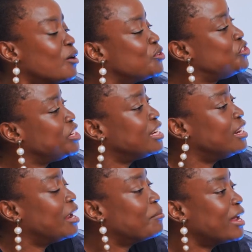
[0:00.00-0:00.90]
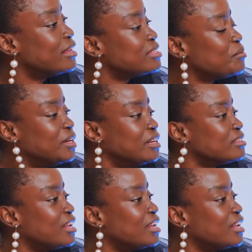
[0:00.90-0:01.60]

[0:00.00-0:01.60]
I was treated like my siblings.